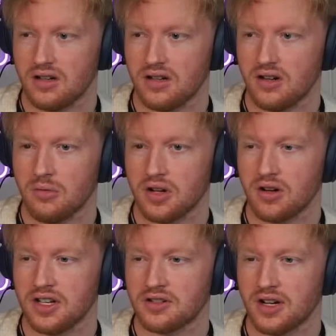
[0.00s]
Oh my god,
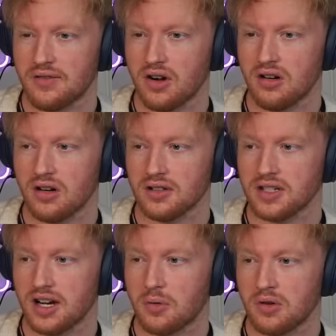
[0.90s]
he's gonna have a heart
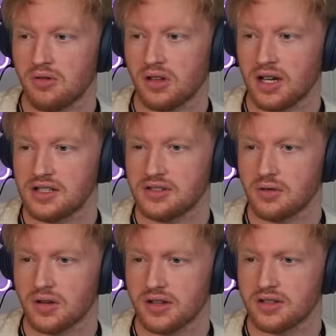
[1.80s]
attack when he realizes who
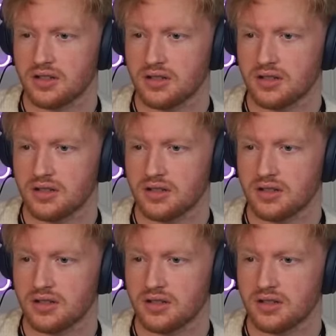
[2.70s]
it is.